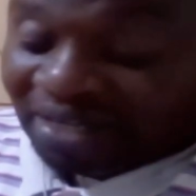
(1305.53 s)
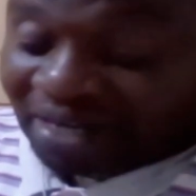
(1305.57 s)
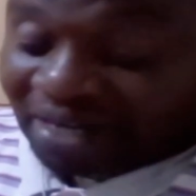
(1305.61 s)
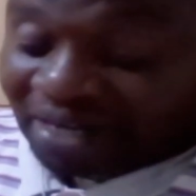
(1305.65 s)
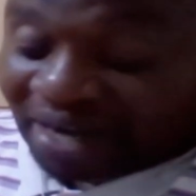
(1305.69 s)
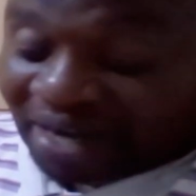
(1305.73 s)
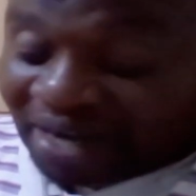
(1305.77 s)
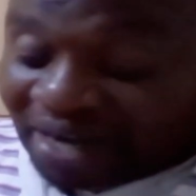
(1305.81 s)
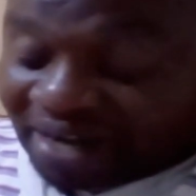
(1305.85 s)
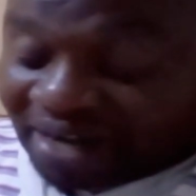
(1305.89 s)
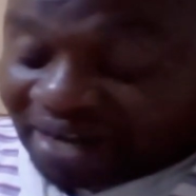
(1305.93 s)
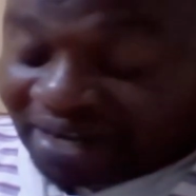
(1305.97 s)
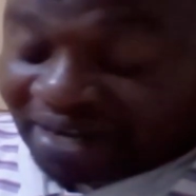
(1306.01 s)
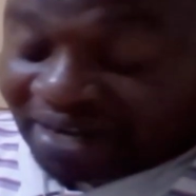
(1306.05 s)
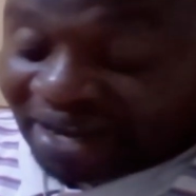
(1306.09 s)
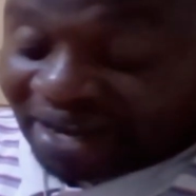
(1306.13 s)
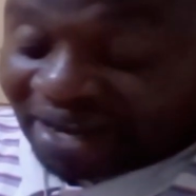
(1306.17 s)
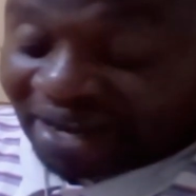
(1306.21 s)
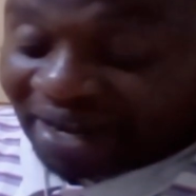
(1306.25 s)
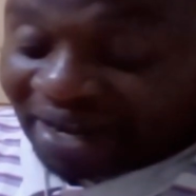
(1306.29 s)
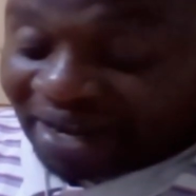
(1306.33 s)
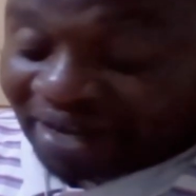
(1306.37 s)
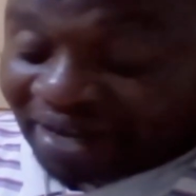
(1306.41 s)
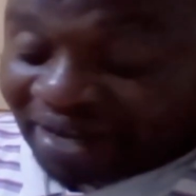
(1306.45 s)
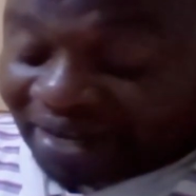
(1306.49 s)
And
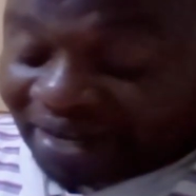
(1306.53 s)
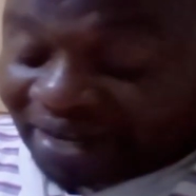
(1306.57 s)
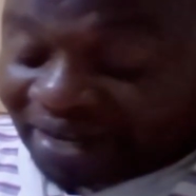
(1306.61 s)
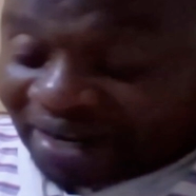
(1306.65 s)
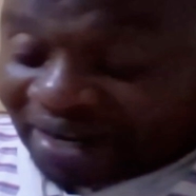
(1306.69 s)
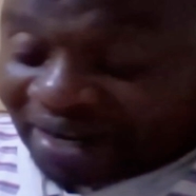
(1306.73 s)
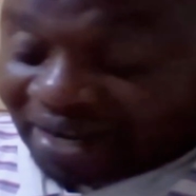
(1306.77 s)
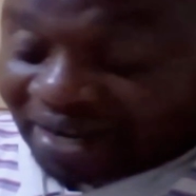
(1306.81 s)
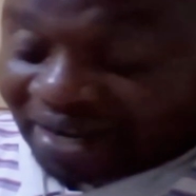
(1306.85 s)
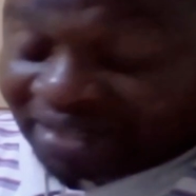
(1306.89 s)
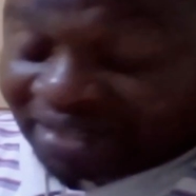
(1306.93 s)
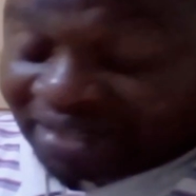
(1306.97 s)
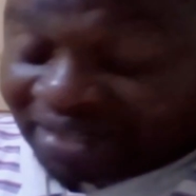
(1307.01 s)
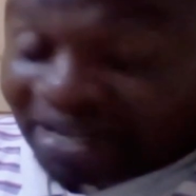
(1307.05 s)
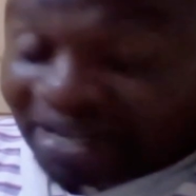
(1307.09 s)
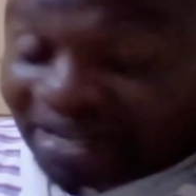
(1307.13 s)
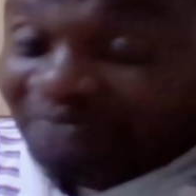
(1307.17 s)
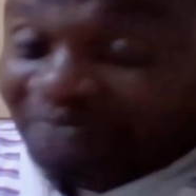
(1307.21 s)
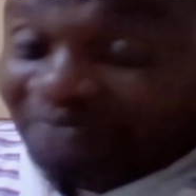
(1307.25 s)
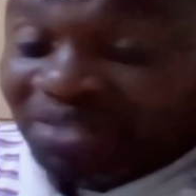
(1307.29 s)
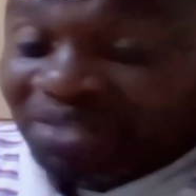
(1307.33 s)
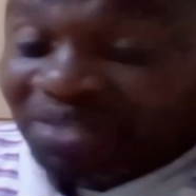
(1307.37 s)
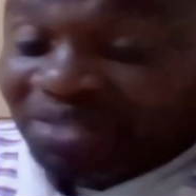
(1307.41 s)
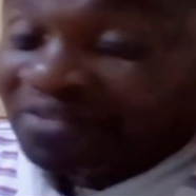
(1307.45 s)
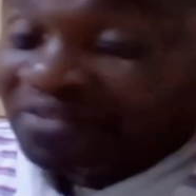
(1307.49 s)
at
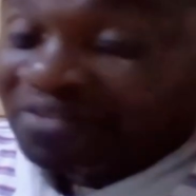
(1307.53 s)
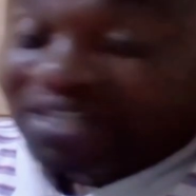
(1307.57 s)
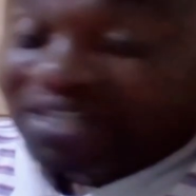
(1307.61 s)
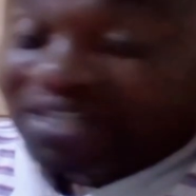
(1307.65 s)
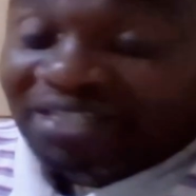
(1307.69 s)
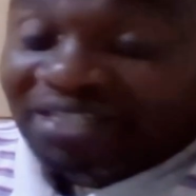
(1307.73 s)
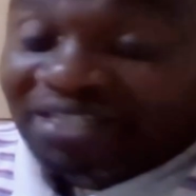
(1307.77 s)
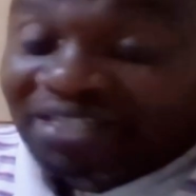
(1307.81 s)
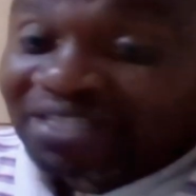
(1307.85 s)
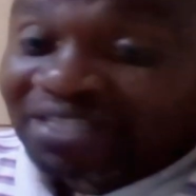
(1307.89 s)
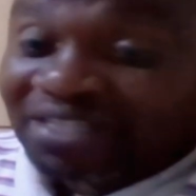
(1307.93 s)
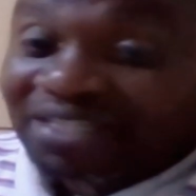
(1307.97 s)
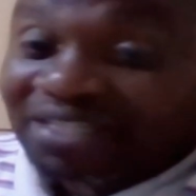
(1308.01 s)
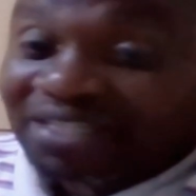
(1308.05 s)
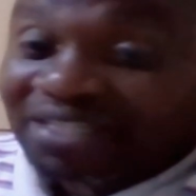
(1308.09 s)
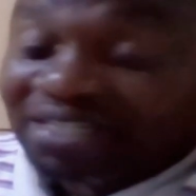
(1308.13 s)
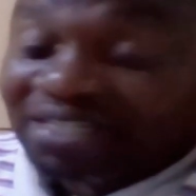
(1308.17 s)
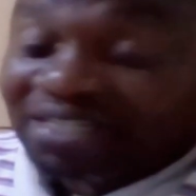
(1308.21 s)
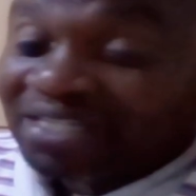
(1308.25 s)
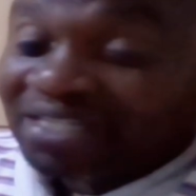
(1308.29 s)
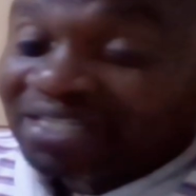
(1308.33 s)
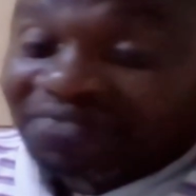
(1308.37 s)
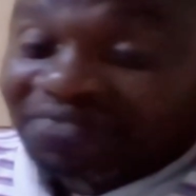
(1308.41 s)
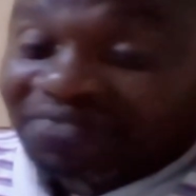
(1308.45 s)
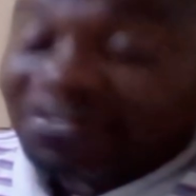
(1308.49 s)
times even it
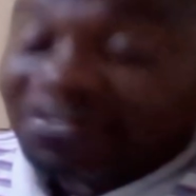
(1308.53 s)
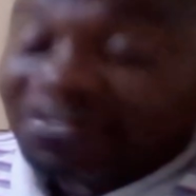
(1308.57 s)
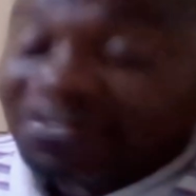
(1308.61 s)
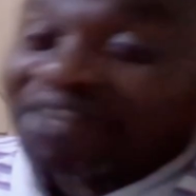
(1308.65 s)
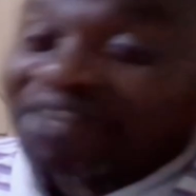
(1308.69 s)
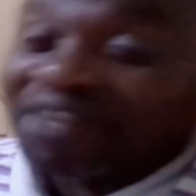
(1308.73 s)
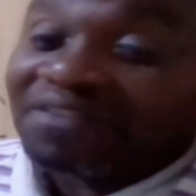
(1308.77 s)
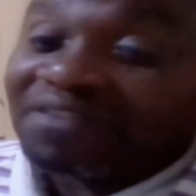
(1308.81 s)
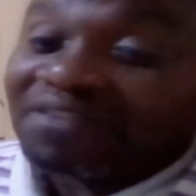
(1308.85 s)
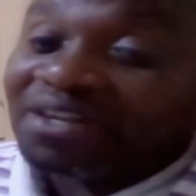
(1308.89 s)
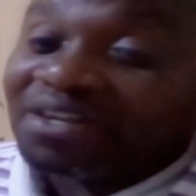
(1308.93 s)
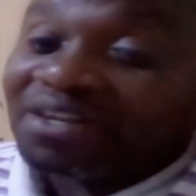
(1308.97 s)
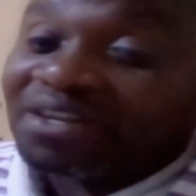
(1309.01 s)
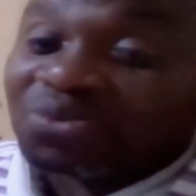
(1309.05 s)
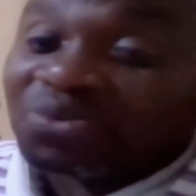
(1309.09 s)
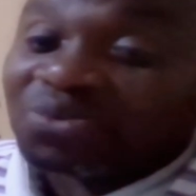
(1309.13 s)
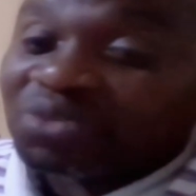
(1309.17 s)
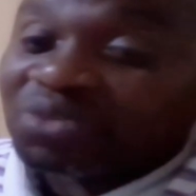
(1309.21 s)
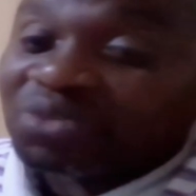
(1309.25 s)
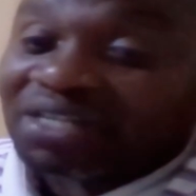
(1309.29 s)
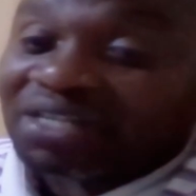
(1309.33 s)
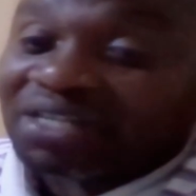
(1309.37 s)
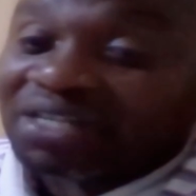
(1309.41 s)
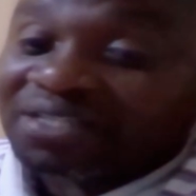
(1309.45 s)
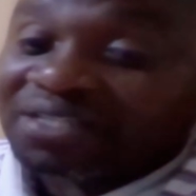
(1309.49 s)
is very, very
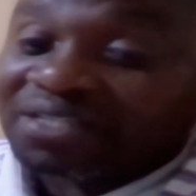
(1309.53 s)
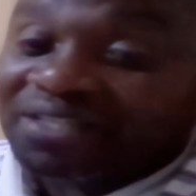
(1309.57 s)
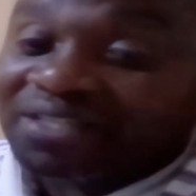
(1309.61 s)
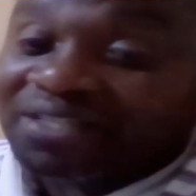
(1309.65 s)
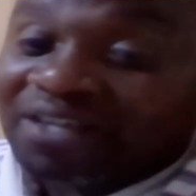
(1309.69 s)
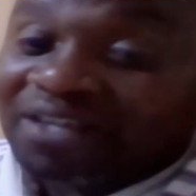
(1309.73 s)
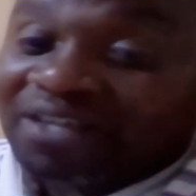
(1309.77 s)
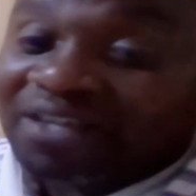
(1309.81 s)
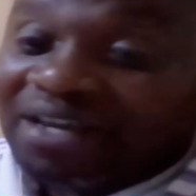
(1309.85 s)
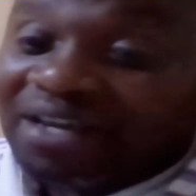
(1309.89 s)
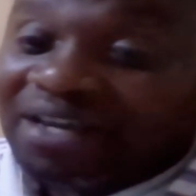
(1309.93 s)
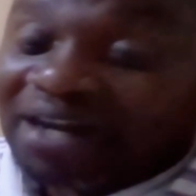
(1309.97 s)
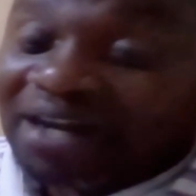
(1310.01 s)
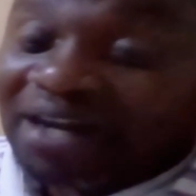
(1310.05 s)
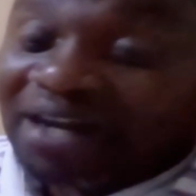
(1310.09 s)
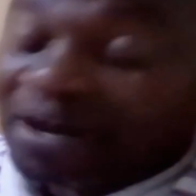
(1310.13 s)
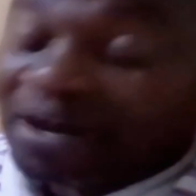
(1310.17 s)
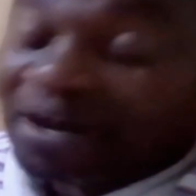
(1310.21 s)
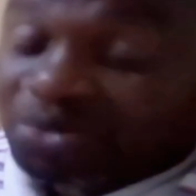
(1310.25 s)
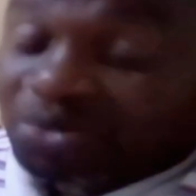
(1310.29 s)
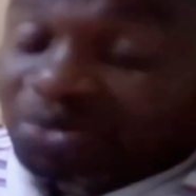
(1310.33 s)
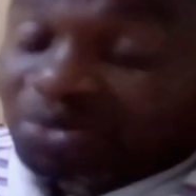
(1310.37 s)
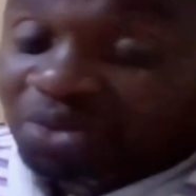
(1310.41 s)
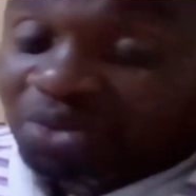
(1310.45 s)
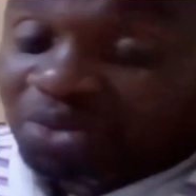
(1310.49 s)
useless
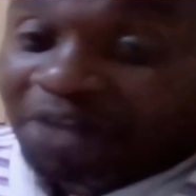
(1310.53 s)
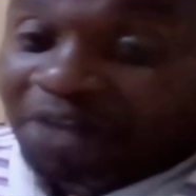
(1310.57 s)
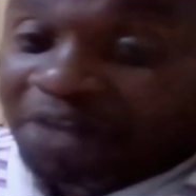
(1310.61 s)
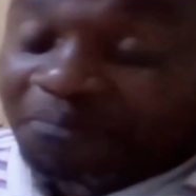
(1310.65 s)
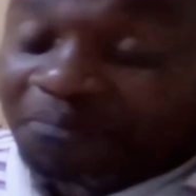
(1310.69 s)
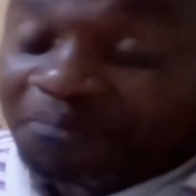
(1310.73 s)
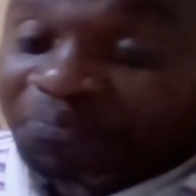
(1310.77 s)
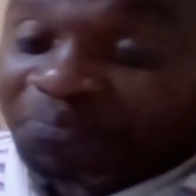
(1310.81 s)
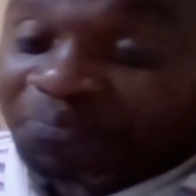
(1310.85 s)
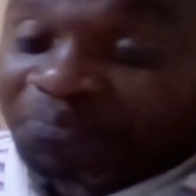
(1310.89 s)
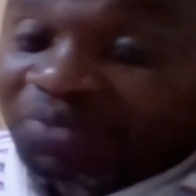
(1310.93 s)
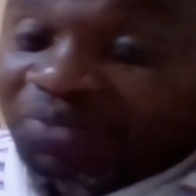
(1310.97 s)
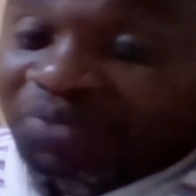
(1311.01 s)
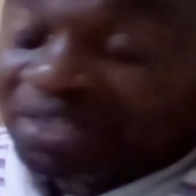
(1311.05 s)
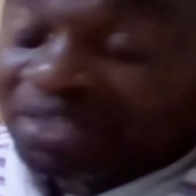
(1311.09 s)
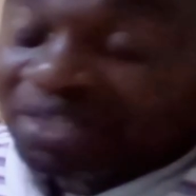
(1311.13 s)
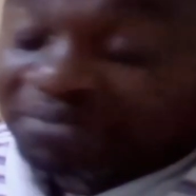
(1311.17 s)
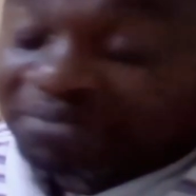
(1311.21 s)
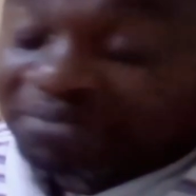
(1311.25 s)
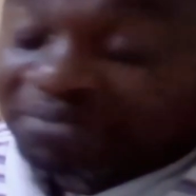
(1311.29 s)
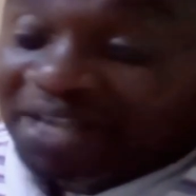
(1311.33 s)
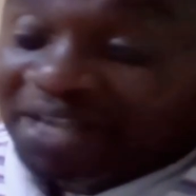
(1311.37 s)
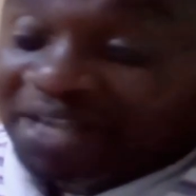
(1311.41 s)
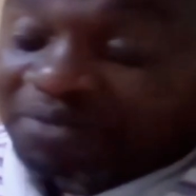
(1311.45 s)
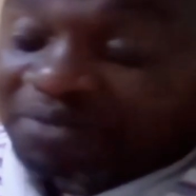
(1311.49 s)
to them
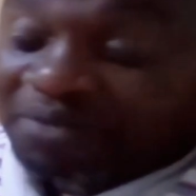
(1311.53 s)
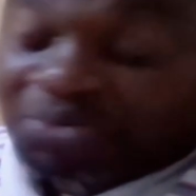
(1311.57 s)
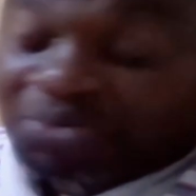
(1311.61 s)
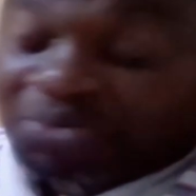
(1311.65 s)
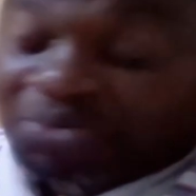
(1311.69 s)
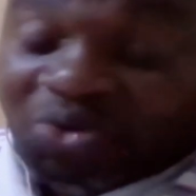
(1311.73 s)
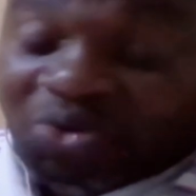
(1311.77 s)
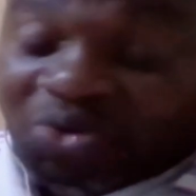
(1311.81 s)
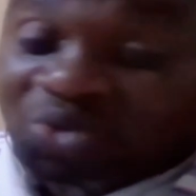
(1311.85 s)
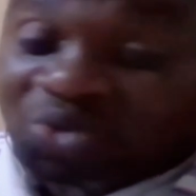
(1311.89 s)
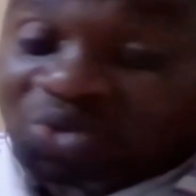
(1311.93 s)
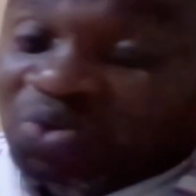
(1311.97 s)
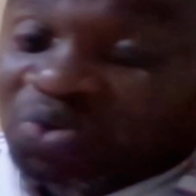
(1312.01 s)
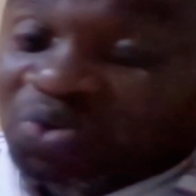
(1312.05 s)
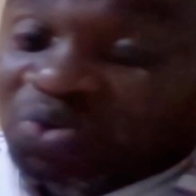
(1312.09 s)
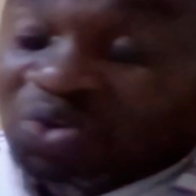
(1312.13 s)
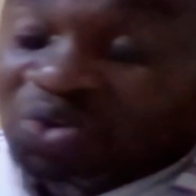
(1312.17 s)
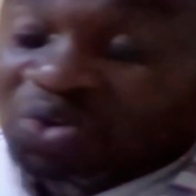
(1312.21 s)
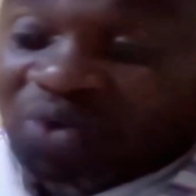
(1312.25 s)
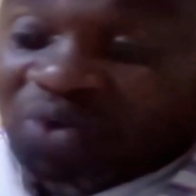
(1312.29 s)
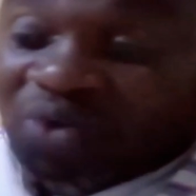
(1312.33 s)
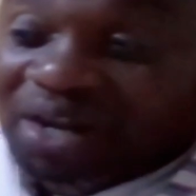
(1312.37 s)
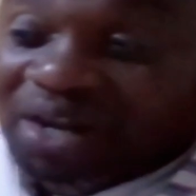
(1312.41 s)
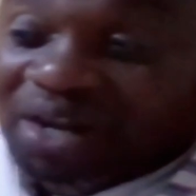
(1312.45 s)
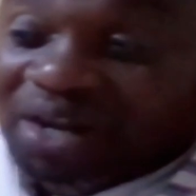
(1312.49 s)
sometimes, because when you
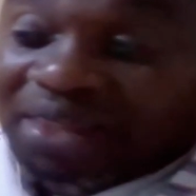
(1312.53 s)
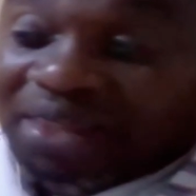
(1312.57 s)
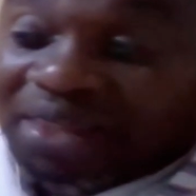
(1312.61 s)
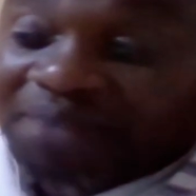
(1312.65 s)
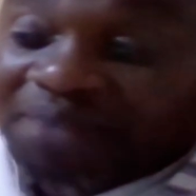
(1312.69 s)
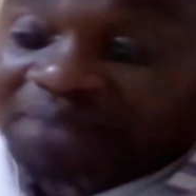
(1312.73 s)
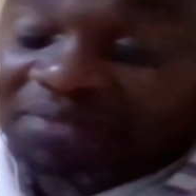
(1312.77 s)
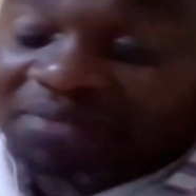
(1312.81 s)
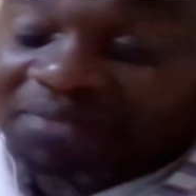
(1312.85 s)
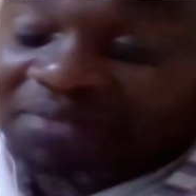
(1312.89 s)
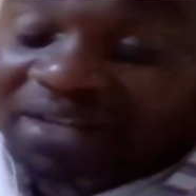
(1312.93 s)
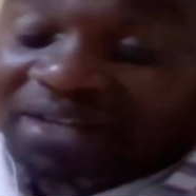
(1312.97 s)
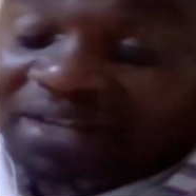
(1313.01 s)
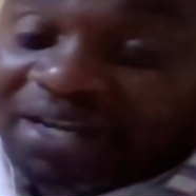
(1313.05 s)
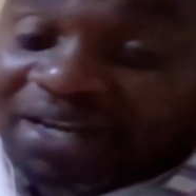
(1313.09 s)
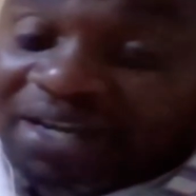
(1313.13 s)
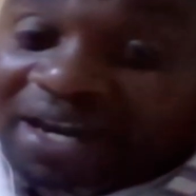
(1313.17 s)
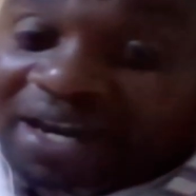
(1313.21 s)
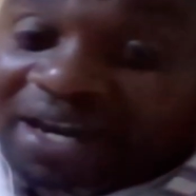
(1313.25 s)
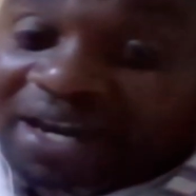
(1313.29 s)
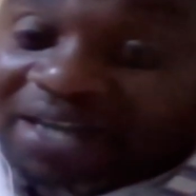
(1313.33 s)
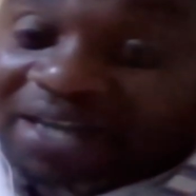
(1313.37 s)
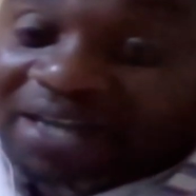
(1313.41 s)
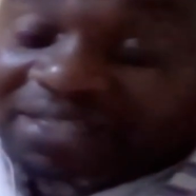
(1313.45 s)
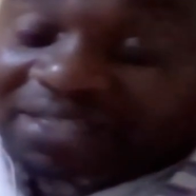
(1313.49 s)
look at them,
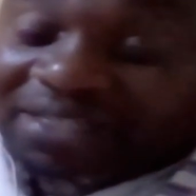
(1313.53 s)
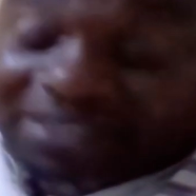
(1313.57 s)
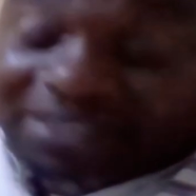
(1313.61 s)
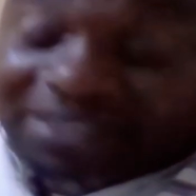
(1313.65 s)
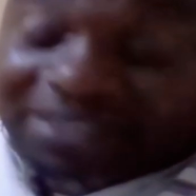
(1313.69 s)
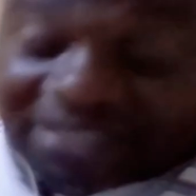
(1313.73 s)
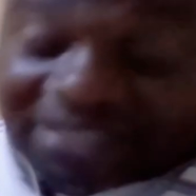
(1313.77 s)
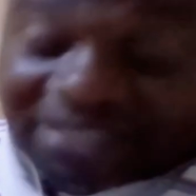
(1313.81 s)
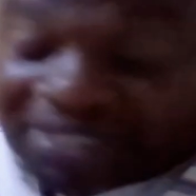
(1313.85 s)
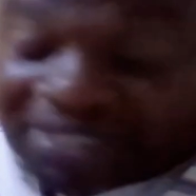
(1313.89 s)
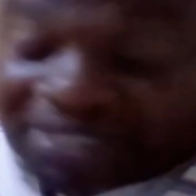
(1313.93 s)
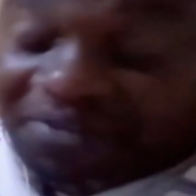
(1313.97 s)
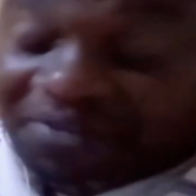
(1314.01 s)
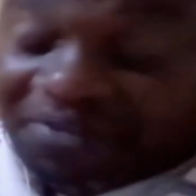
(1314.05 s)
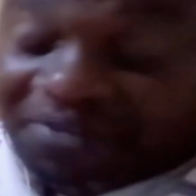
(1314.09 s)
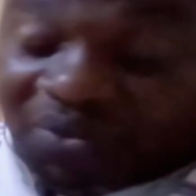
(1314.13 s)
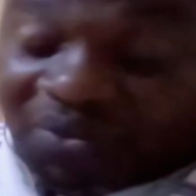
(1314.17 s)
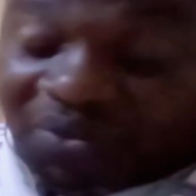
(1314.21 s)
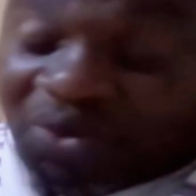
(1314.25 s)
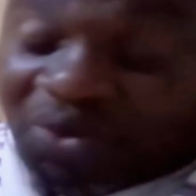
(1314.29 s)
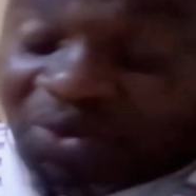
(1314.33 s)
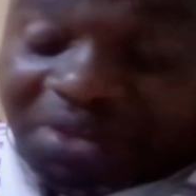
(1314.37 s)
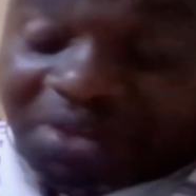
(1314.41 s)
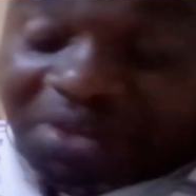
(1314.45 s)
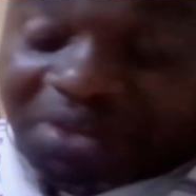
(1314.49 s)
even
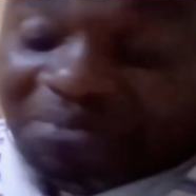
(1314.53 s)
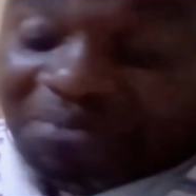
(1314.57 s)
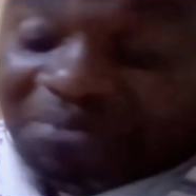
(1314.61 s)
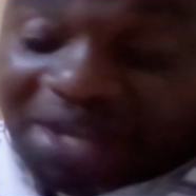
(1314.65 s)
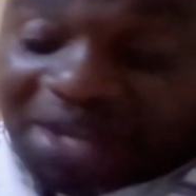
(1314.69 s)
though they may